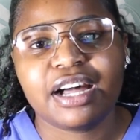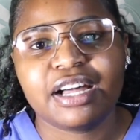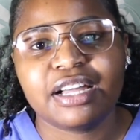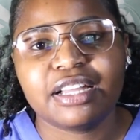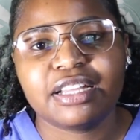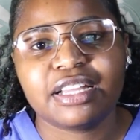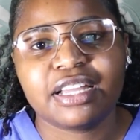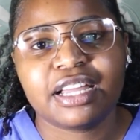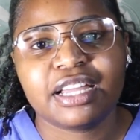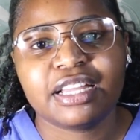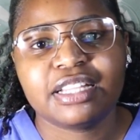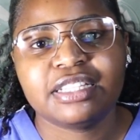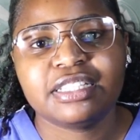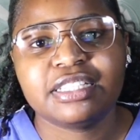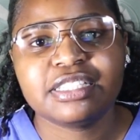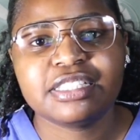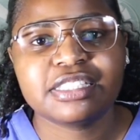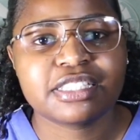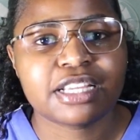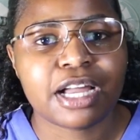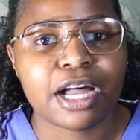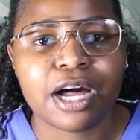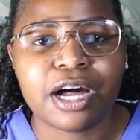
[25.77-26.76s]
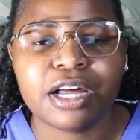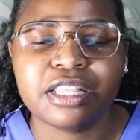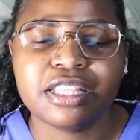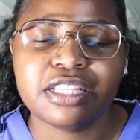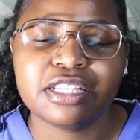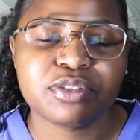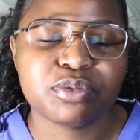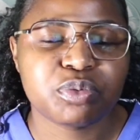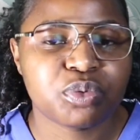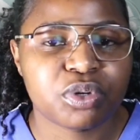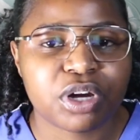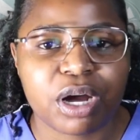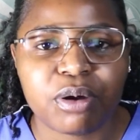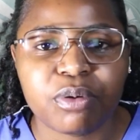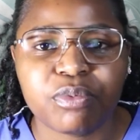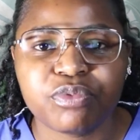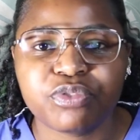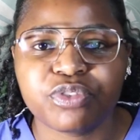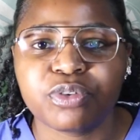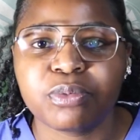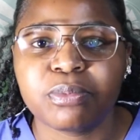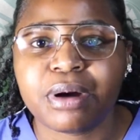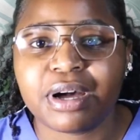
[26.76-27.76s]
And this will come
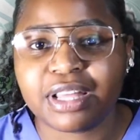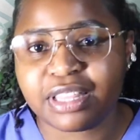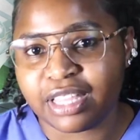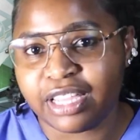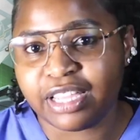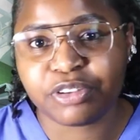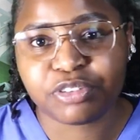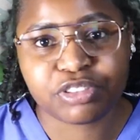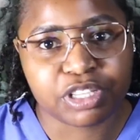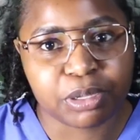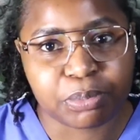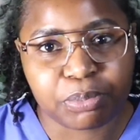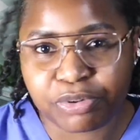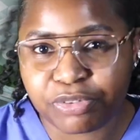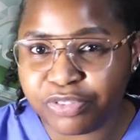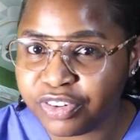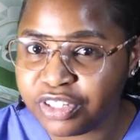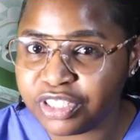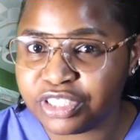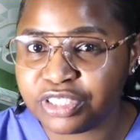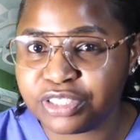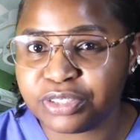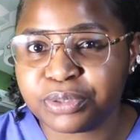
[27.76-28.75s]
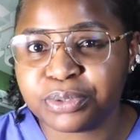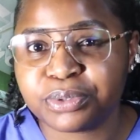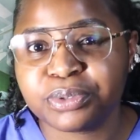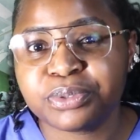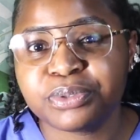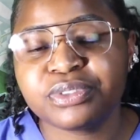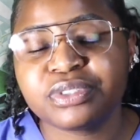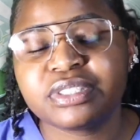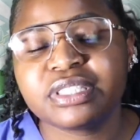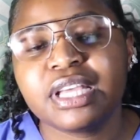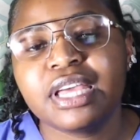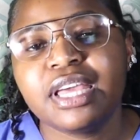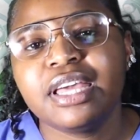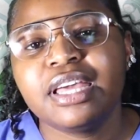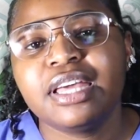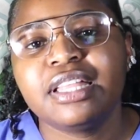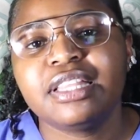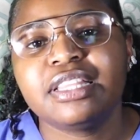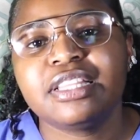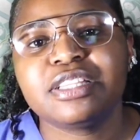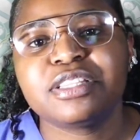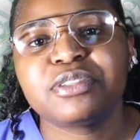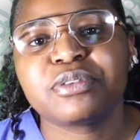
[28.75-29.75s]
from other healthcare professionals.
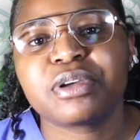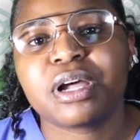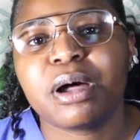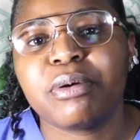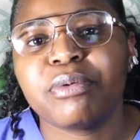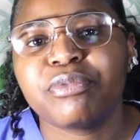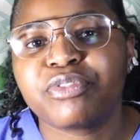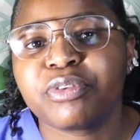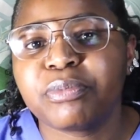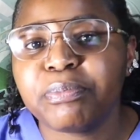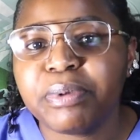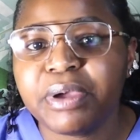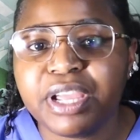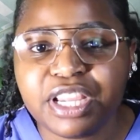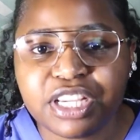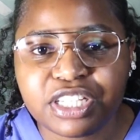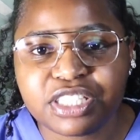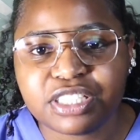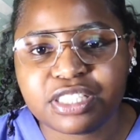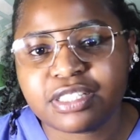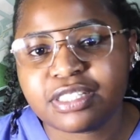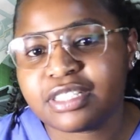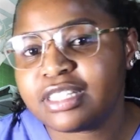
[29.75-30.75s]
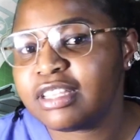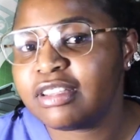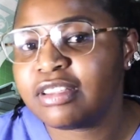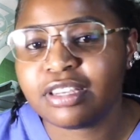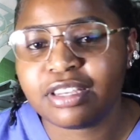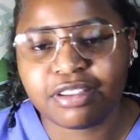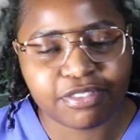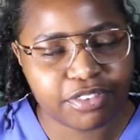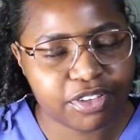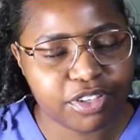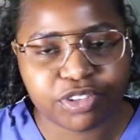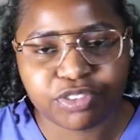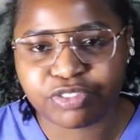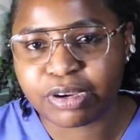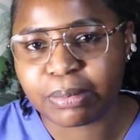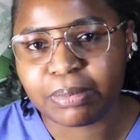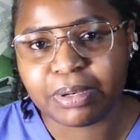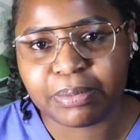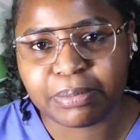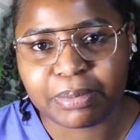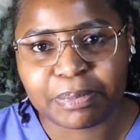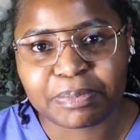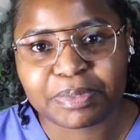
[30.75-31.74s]
This will come from patients, and even your family
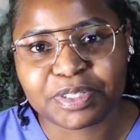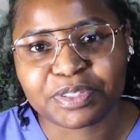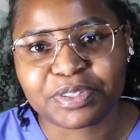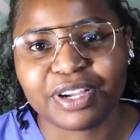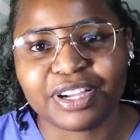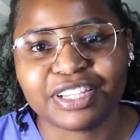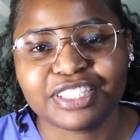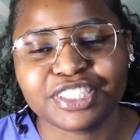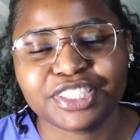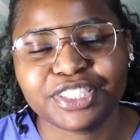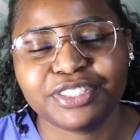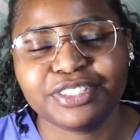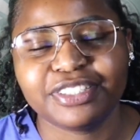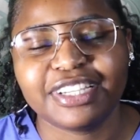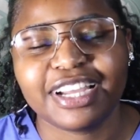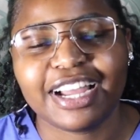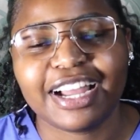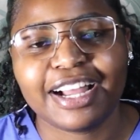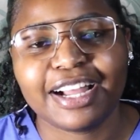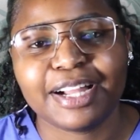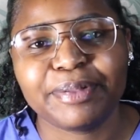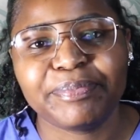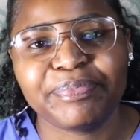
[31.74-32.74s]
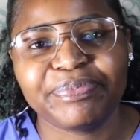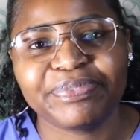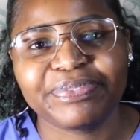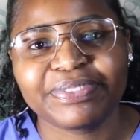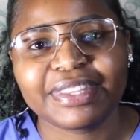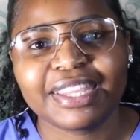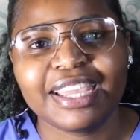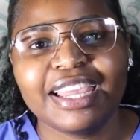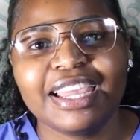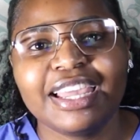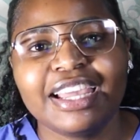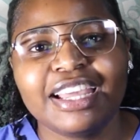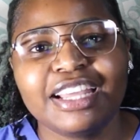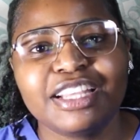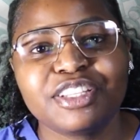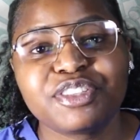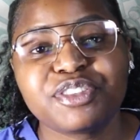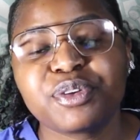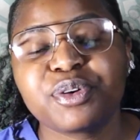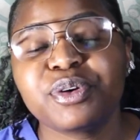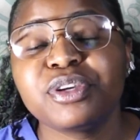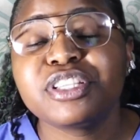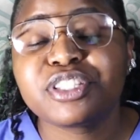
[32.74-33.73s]
members will ask you.
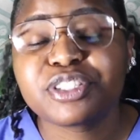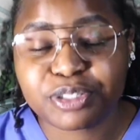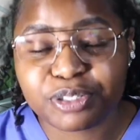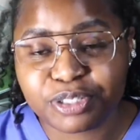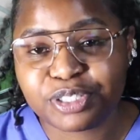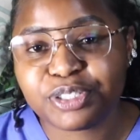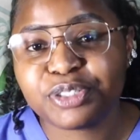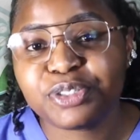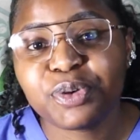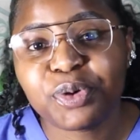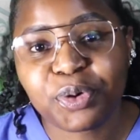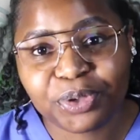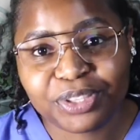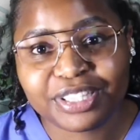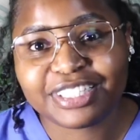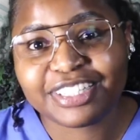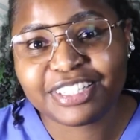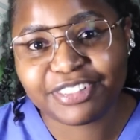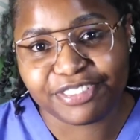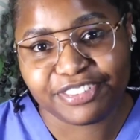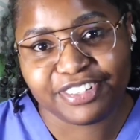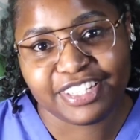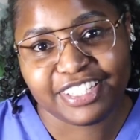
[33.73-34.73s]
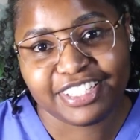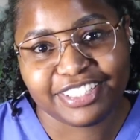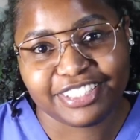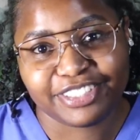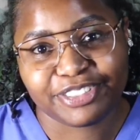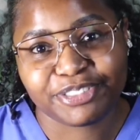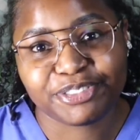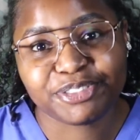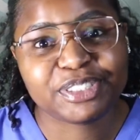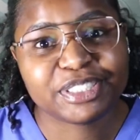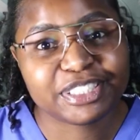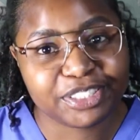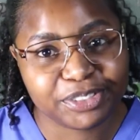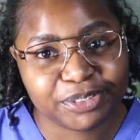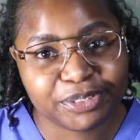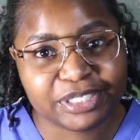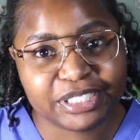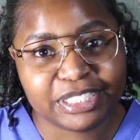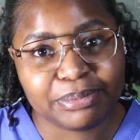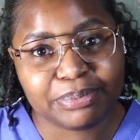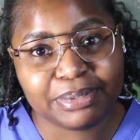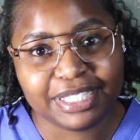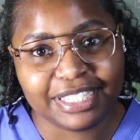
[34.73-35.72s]
So it's good to know the definition of what an
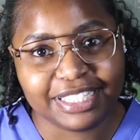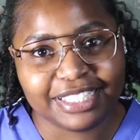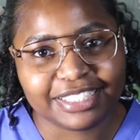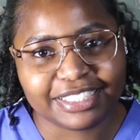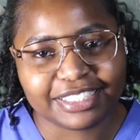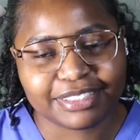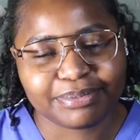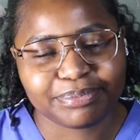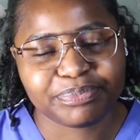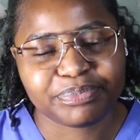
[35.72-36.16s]
ODP is.